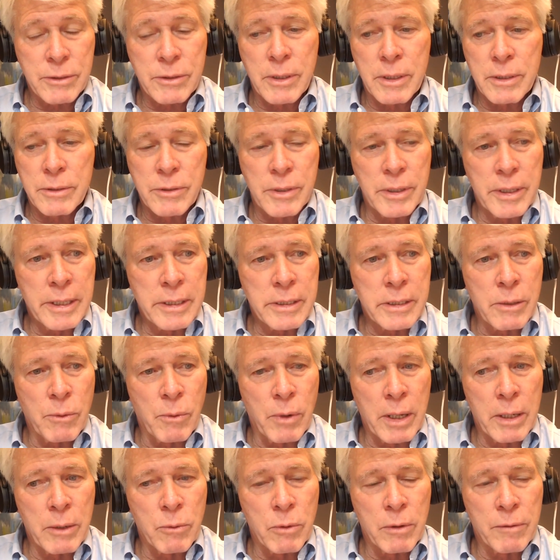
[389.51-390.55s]
It's an easy
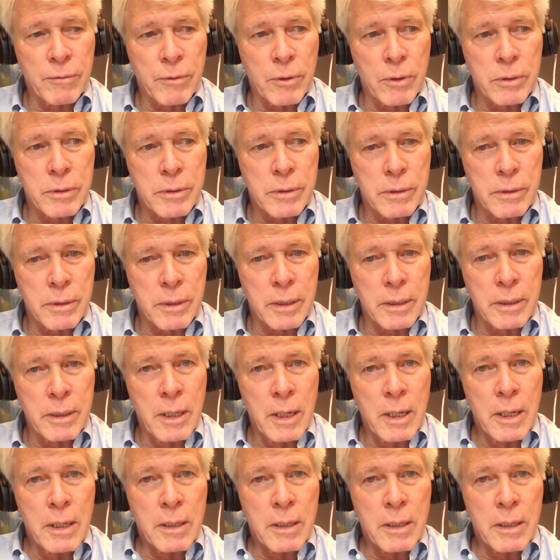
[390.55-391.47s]
way to refer to